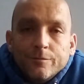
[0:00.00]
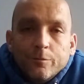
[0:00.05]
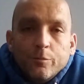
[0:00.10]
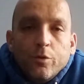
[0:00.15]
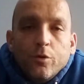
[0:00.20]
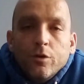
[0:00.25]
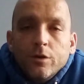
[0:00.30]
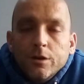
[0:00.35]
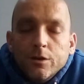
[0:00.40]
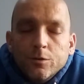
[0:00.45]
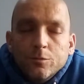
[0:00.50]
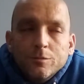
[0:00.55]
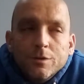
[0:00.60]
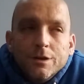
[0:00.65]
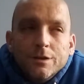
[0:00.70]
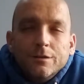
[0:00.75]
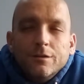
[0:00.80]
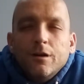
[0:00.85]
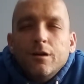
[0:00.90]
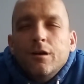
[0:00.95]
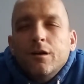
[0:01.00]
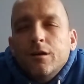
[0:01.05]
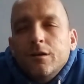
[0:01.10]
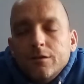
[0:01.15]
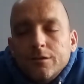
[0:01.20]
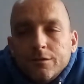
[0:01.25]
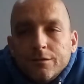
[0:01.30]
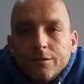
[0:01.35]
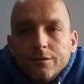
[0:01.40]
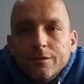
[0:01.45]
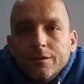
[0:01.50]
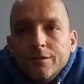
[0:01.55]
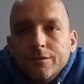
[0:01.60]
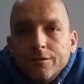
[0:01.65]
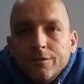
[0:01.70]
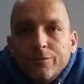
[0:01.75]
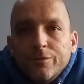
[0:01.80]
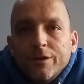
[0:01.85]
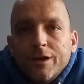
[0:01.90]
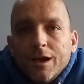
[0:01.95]
Poor little me.
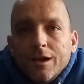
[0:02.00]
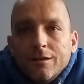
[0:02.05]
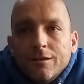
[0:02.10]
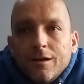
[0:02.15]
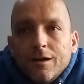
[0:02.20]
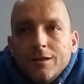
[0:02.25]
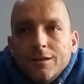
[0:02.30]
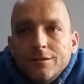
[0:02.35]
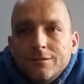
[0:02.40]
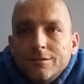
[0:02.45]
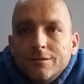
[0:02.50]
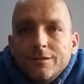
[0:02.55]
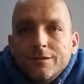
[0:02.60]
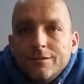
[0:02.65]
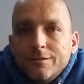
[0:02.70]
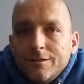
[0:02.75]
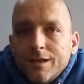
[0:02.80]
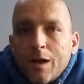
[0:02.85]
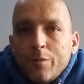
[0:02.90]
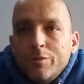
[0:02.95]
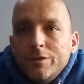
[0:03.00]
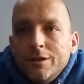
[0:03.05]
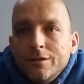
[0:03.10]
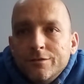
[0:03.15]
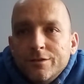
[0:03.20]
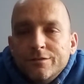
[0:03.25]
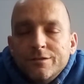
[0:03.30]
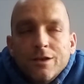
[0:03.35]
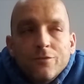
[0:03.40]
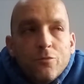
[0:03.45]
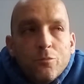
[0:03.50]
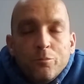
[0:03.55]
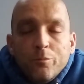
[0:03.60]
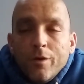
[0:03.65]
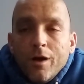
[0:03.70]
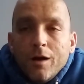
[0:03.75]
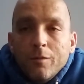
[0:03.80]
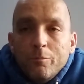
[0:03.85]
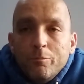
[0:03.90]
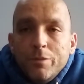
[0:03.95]
You forget, like, it's happening to 7
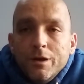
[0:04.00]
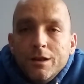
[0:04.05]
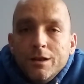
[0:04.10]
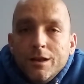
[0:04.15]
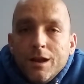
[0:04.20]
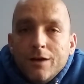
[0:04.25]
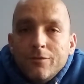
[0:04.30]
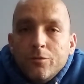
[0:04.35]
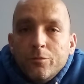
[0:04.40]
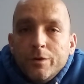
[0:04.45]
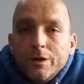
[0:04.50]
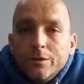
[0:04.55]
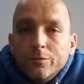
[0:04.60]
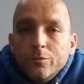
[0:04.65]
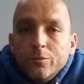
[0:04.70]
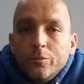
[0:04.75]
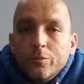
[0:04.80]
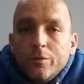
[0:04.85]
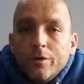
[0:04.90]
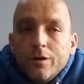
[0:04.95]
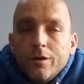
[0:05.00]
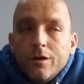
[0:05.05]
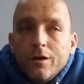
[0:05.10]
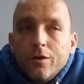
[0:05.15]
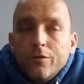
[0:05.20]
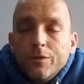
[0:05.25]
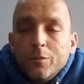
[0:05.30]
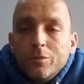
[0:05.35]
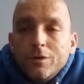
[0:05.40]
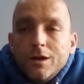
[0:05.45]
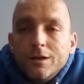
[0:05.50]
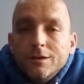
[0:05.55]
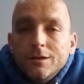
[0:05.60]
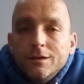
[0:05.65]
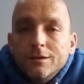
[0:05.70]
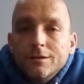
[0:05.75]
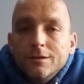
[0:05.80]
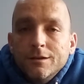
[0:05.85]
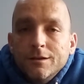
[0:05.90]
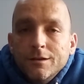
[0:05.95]
billion other people on the
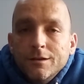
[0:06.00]
planet